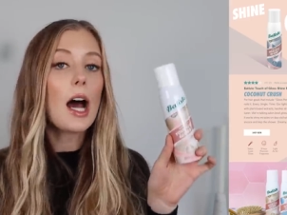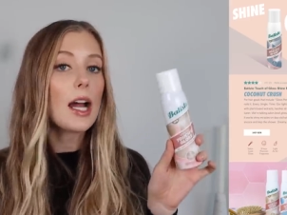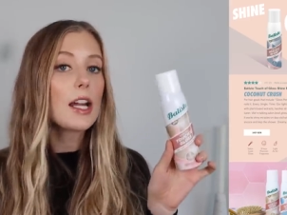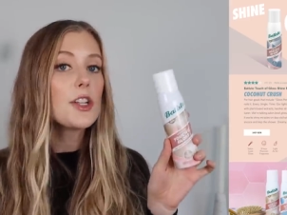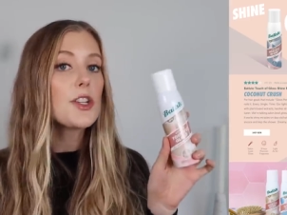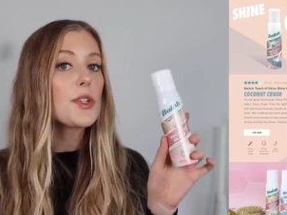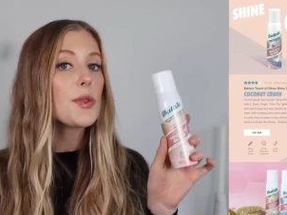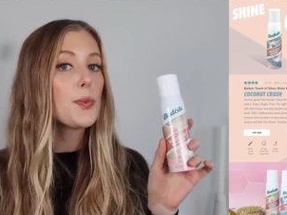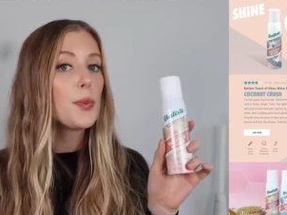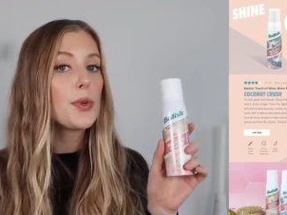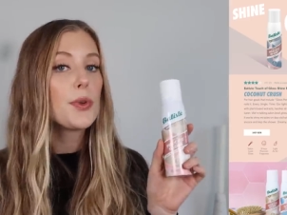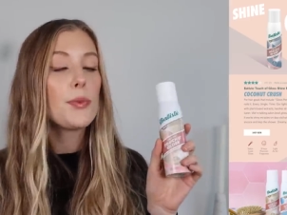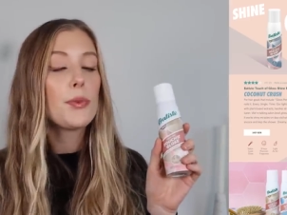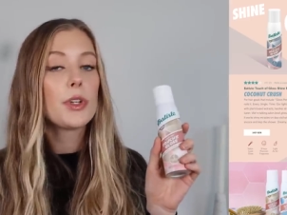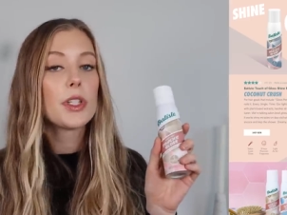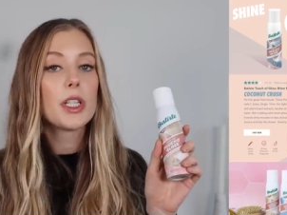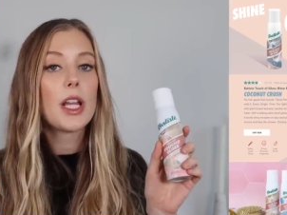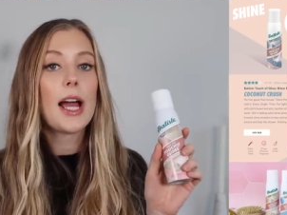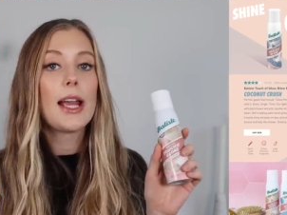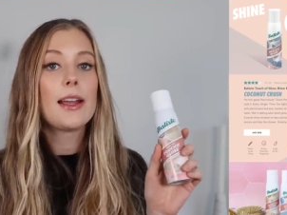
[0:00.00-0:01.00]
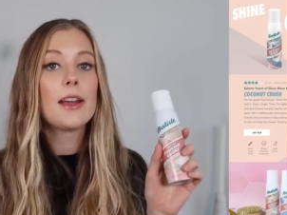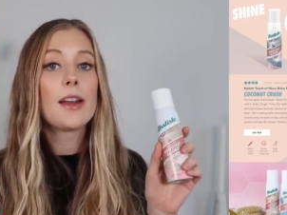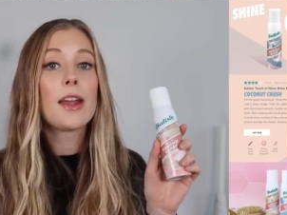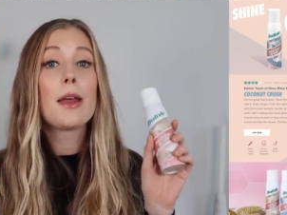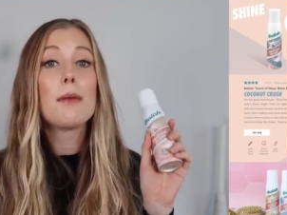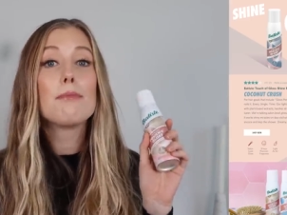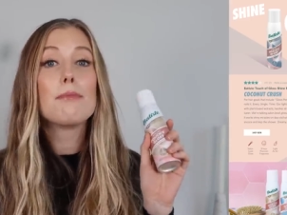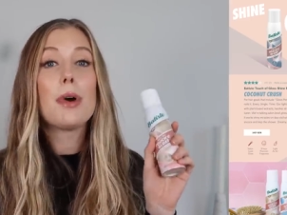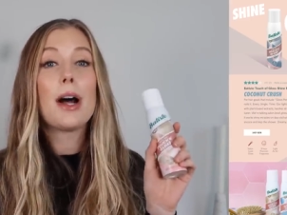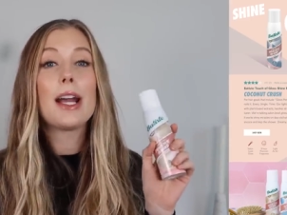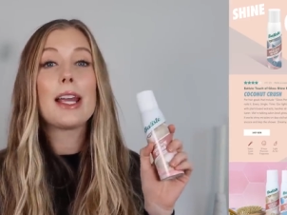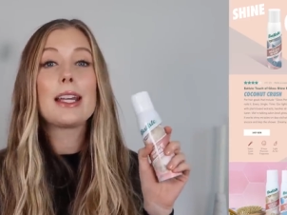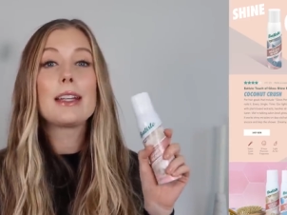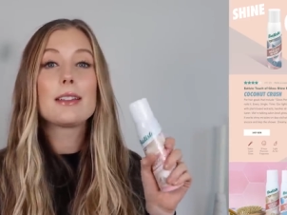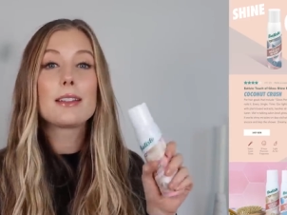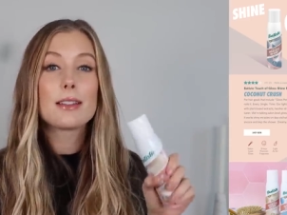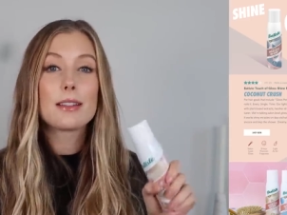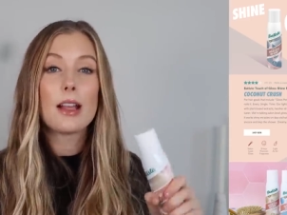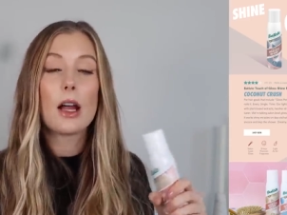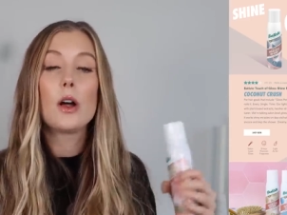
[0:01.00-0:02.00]
I just wouldn't rely on it by
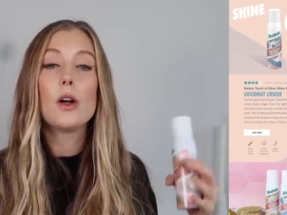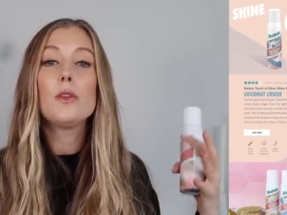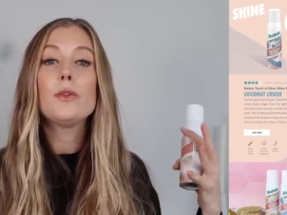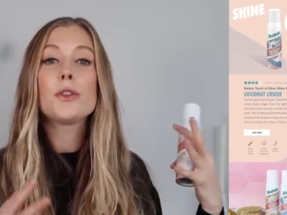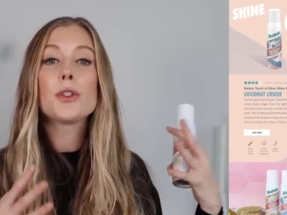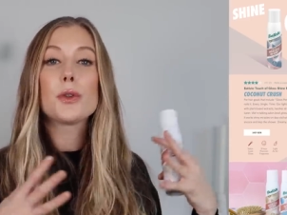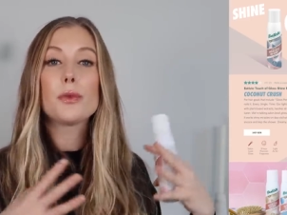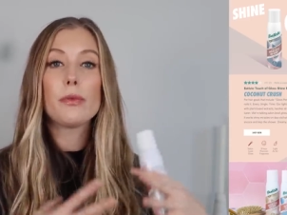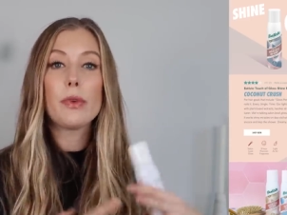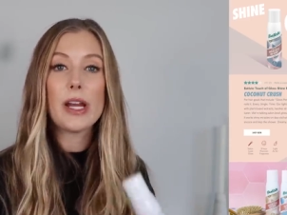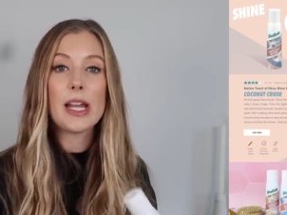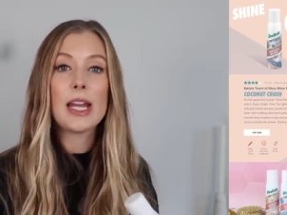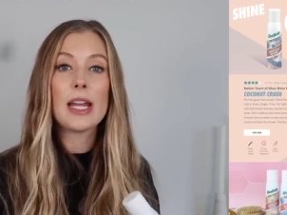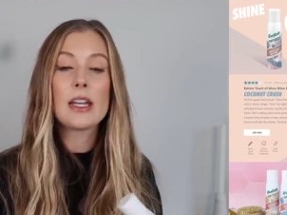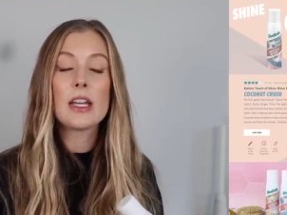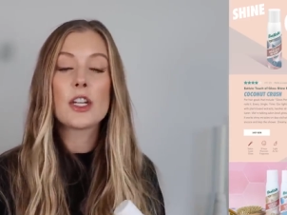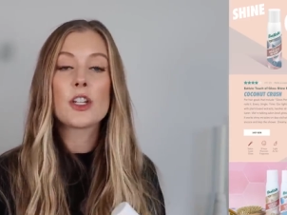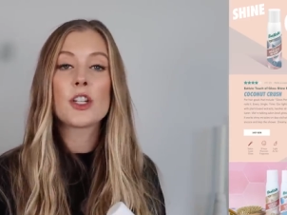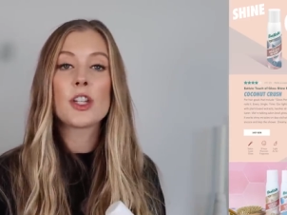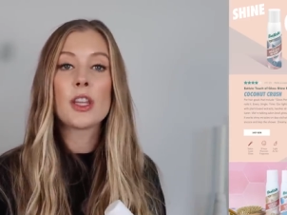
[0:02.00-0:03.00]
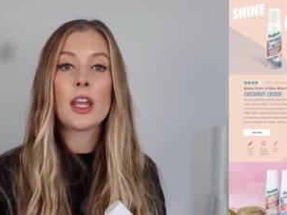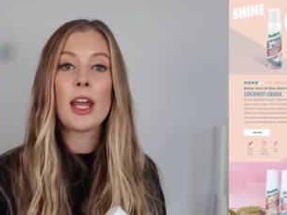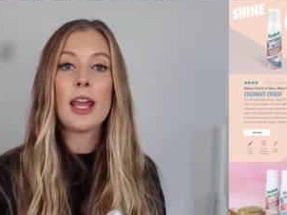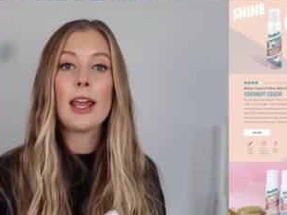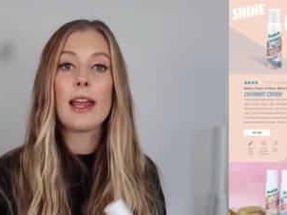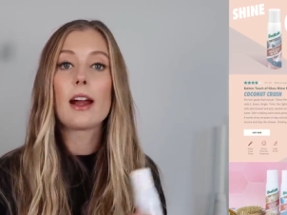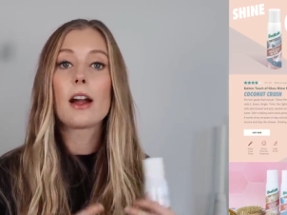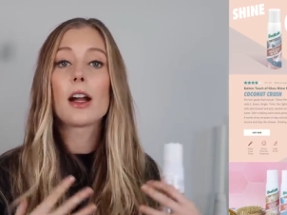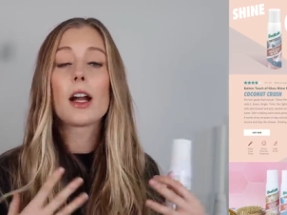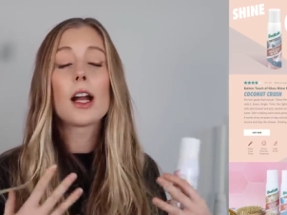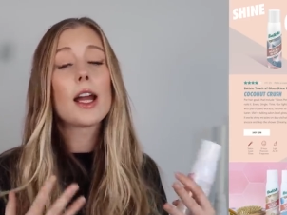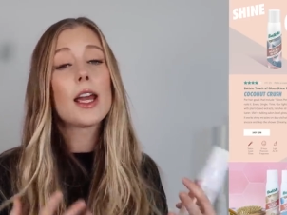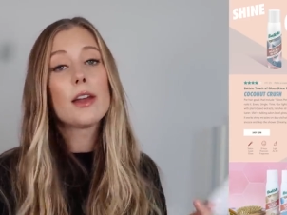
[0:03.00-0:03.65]
itself to recondition the hair.